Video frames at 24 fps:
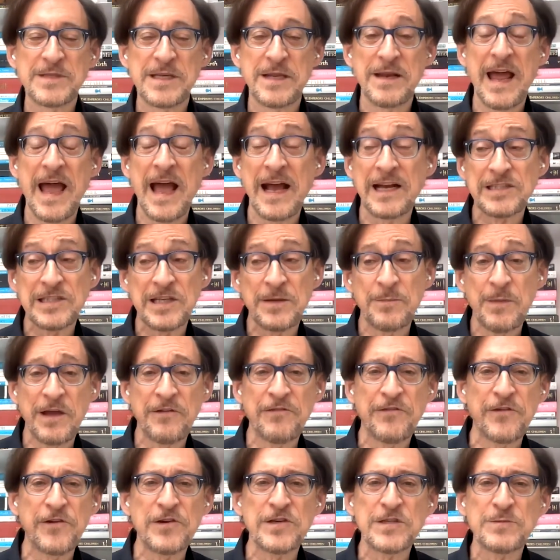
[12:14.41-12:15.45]
And actually, my
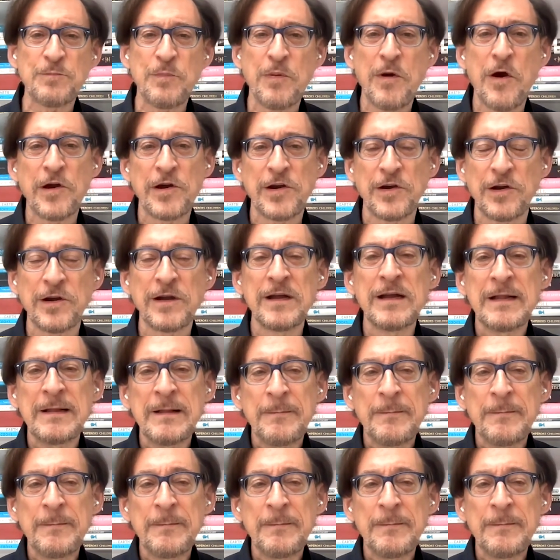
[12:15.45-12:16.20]
first partner,